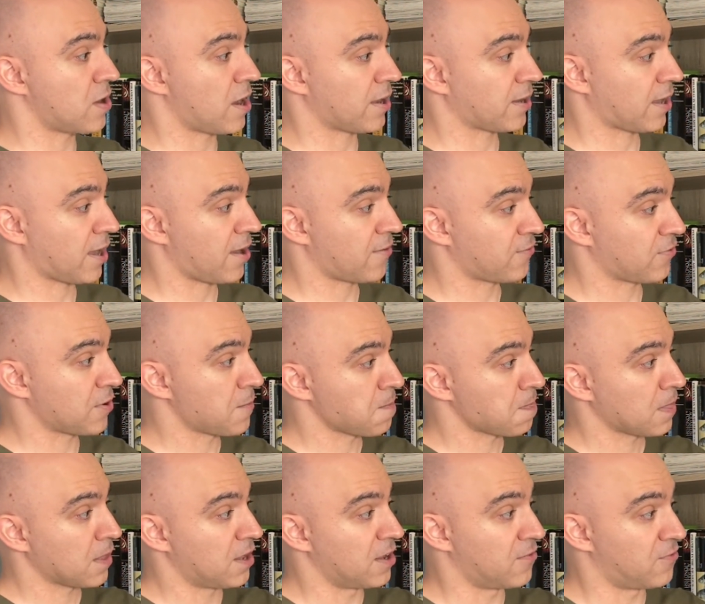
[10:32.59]
I have
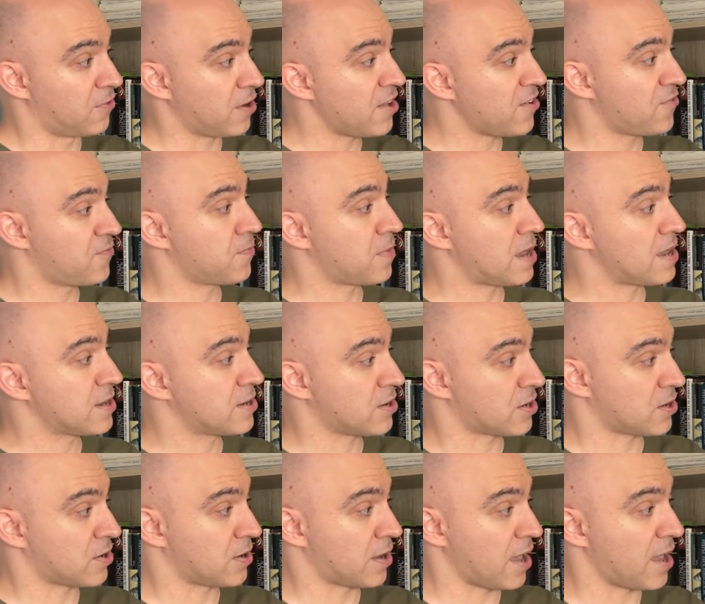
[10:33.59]
a wave maker,